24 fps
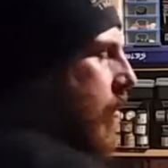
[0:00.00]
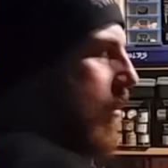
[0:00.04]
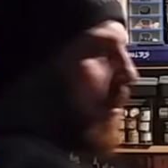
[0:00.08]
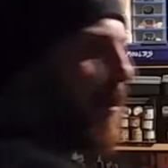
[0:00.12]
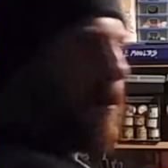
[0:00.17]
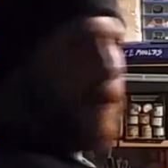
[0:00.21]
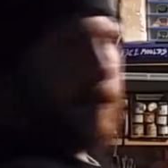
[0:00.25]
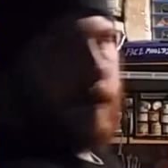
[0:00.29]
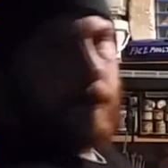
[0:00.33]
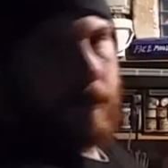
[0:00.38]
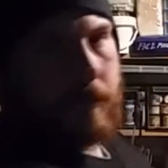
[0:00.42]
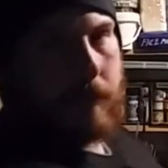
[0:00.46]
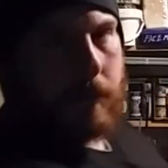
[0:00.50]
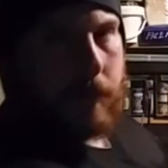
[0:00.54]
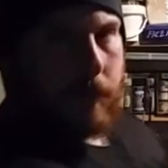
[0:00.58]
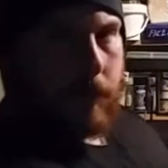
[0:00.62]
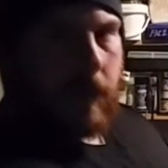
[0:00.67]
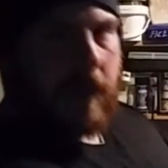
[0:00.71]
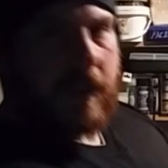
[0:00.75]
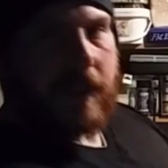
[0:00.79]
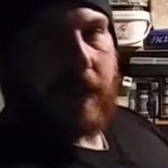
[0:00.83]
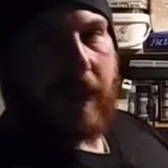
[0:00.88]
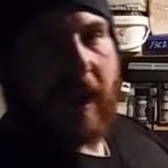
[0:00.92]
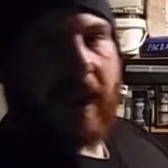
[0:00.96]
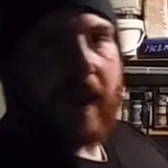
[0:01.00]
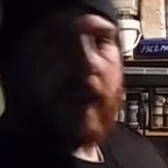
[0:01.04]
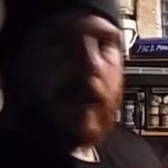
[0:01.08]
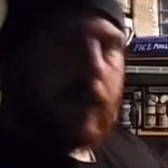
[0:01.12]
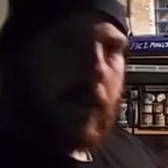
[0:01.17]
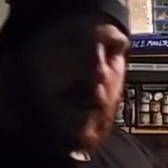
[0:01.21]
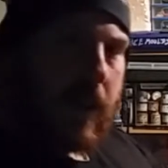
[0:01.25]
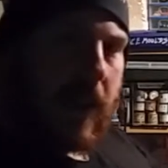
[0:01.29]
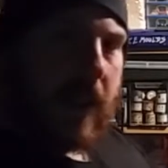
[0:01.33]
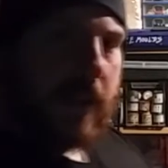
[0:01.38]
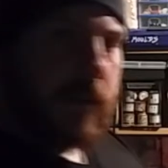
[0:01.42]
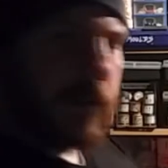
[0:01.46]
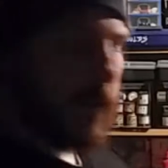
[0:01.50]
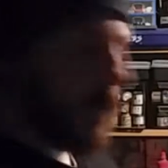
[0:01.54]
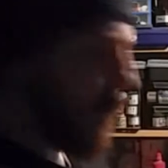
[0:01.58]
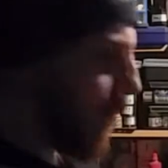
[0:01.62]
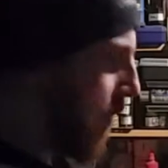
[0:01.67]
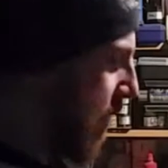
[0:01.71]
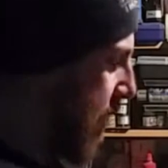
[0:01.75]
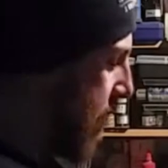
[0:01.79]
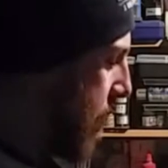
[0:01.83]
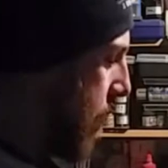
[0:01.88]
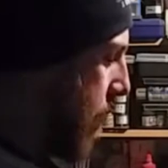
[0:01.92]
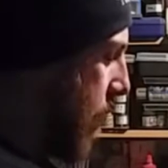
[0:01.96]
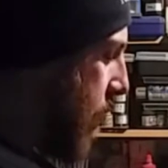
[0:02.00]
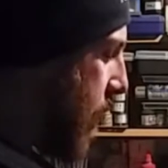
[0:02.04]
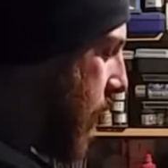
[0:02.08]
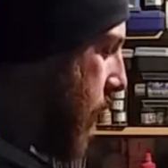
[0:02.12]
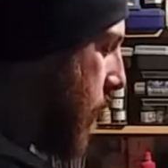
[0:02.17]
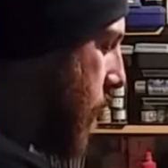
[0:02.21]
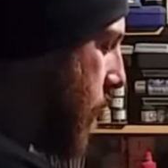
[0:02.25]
Right, that's the end, the last, that sort of